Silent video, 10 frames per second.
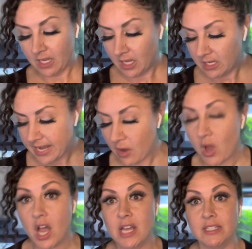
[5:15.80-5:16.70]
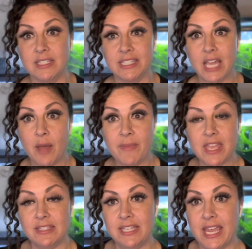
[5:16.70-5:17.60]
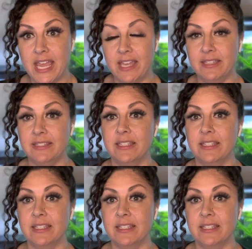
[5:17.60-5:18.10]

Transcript: Now on some intakes,